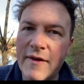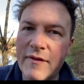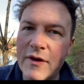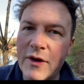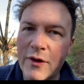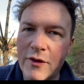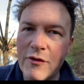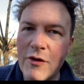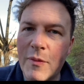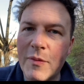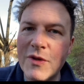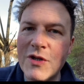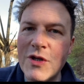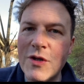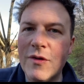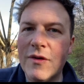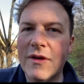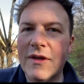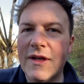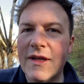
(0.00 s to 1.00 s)
another
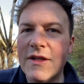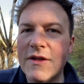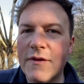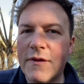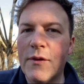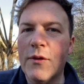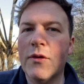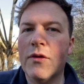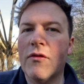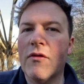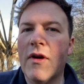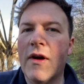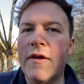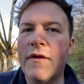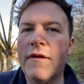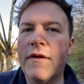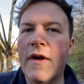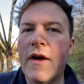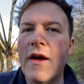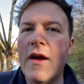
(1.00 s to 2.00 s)
opportunity to
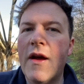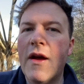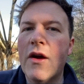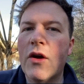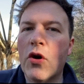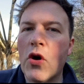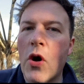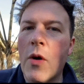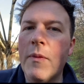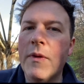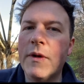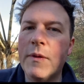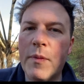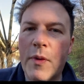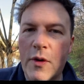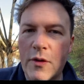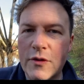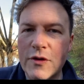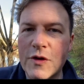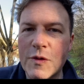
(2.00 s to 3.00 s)
photograph Comet
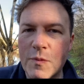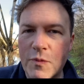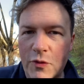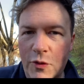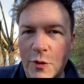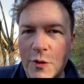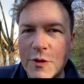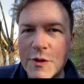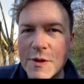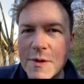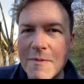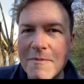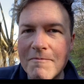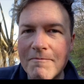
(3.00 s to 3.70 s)
Pons Brooks.